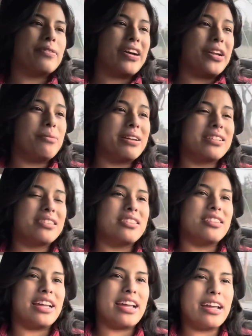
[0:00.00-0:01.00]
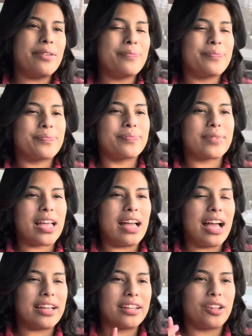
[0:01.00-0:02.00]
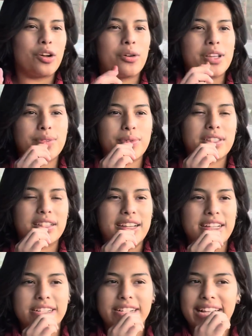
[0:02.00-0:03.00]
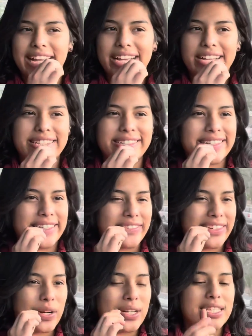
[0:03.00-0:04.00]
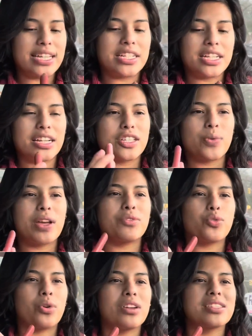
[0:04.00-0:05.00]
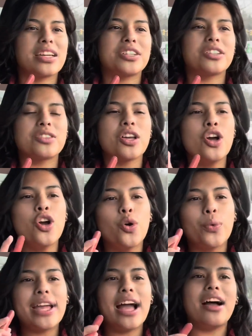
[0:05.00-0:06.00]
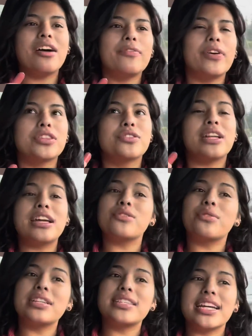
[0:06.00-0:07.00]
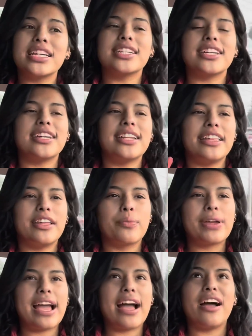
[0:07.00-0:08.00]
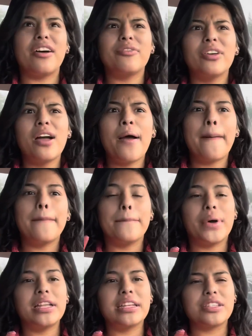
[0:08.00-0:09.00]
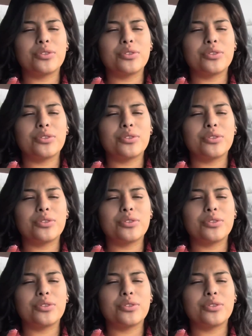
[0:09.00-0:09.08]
If I don't make it to today, I can always reschedule and get to a different orientation, because we have two orientations. We have today's orientation and then we have Monday's